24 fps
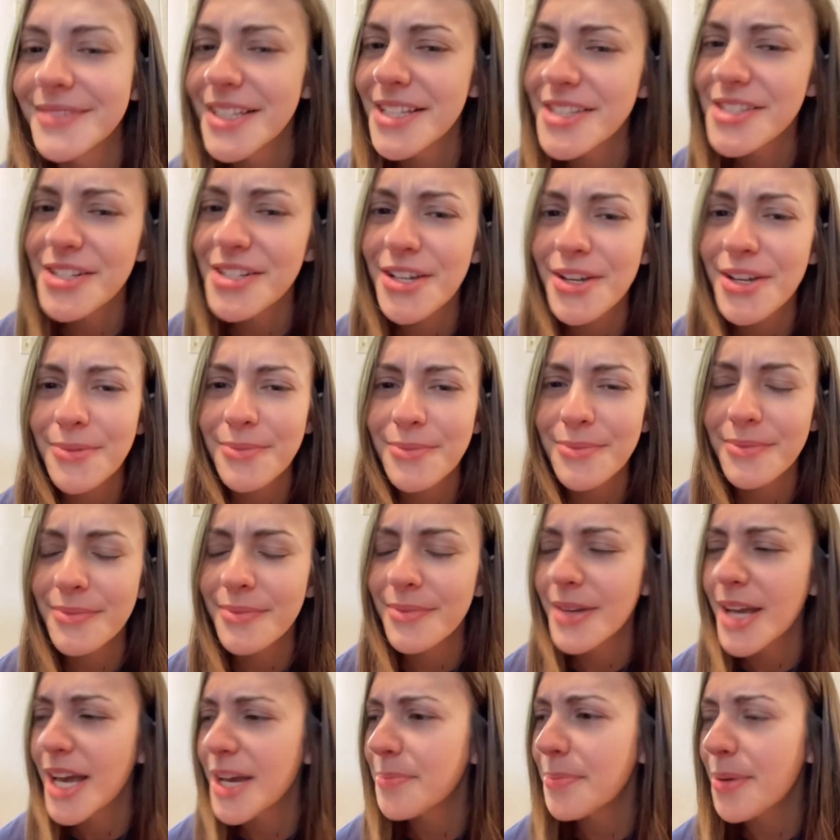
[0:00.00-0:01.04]
Because, you know,
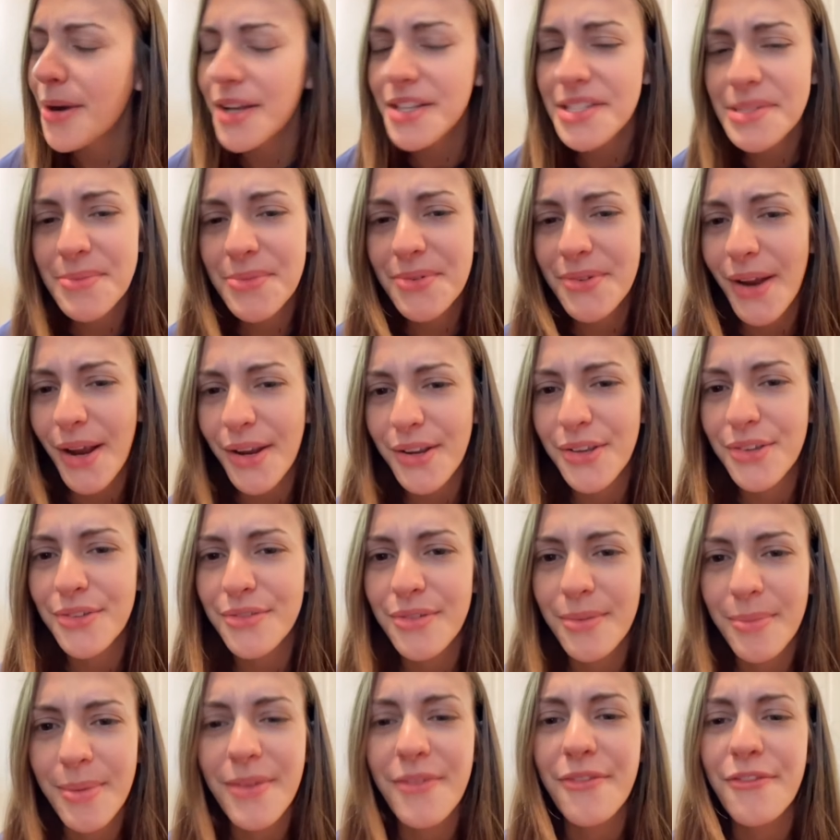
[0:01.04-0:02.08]
a possum or raccoon
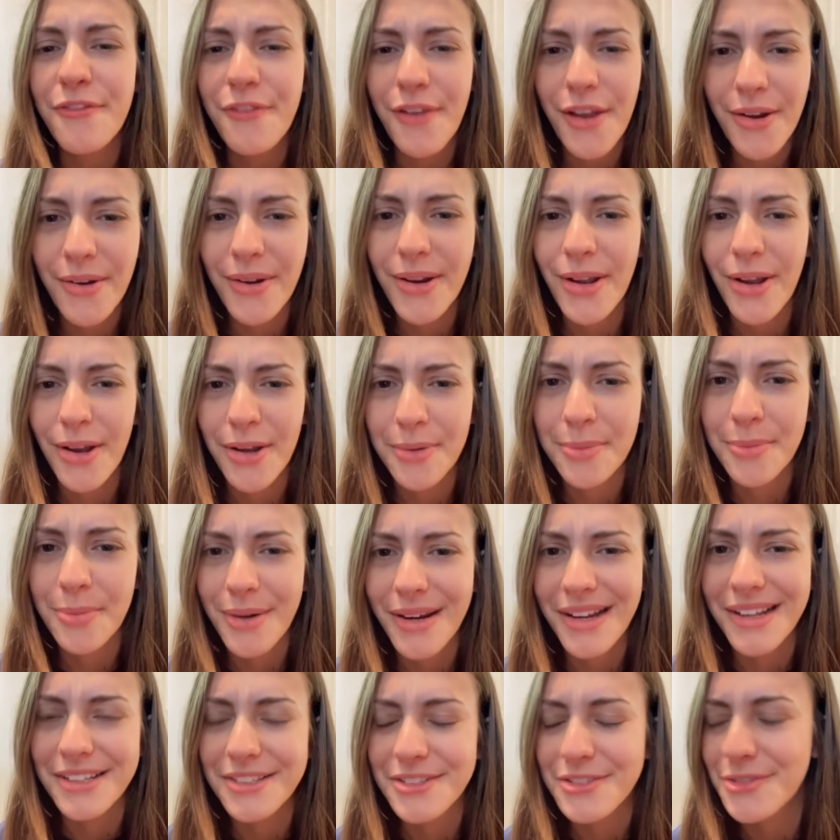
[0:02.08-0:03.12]
would be very on
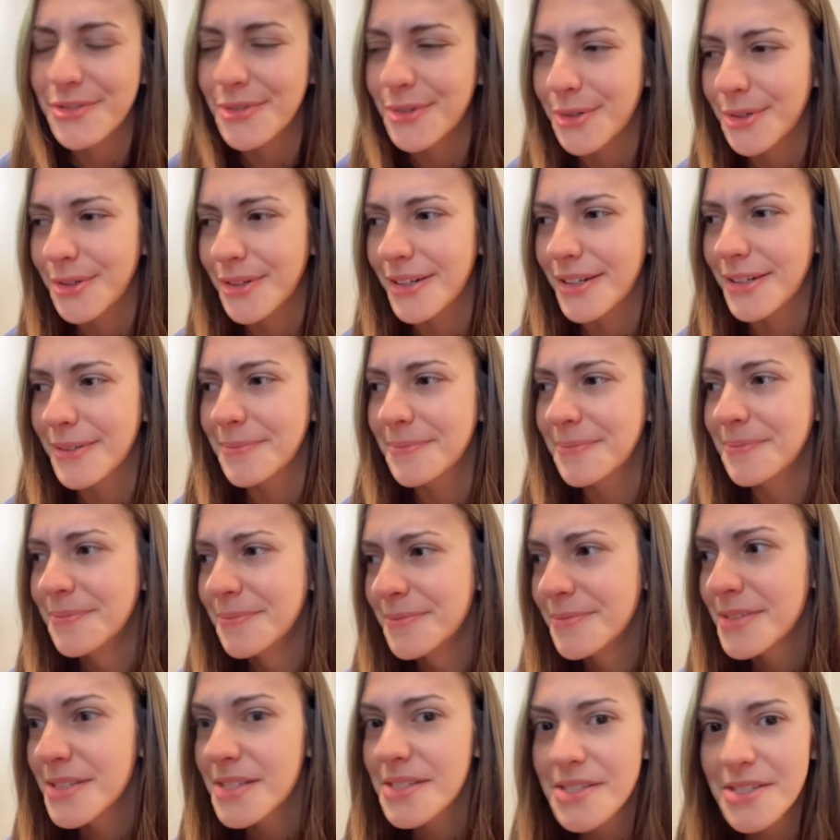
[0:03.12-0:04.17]
brand for
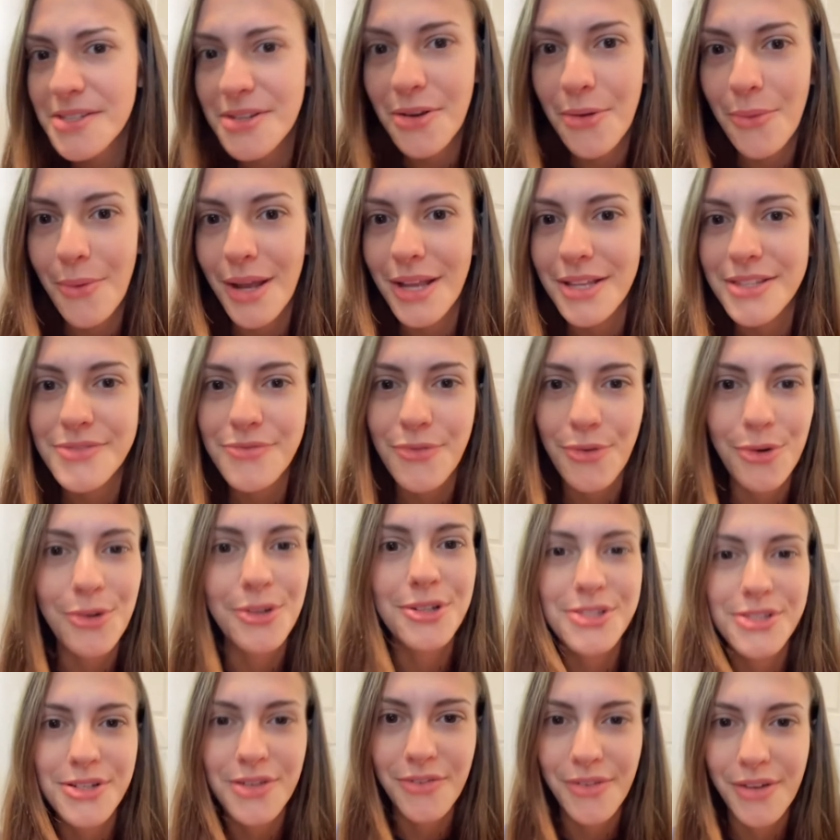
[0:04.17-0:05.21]
Snow White's
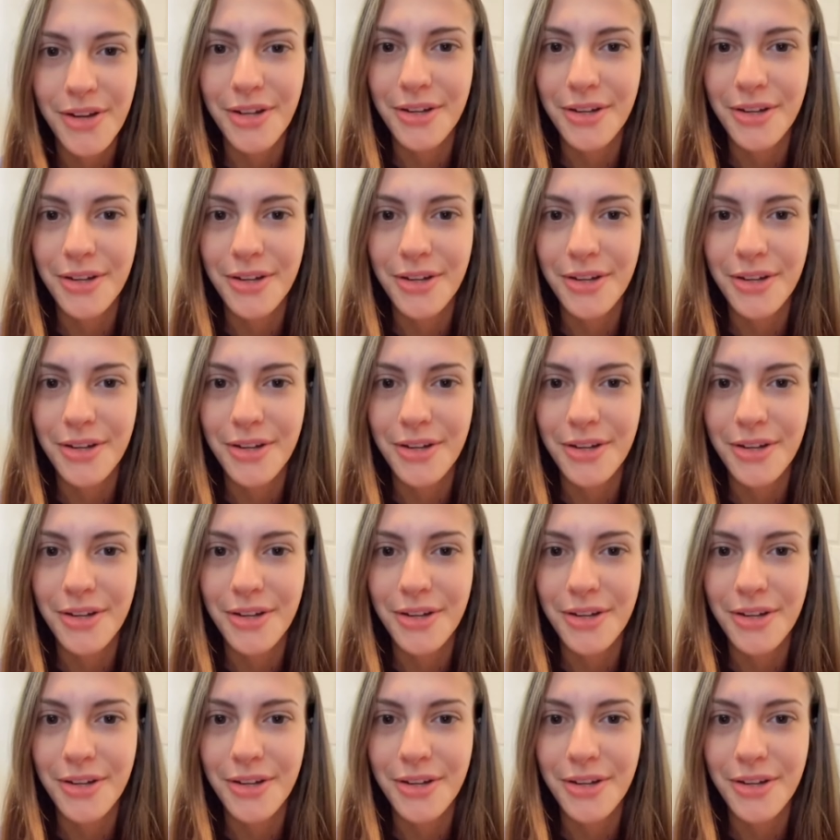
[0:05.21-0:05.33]
forest over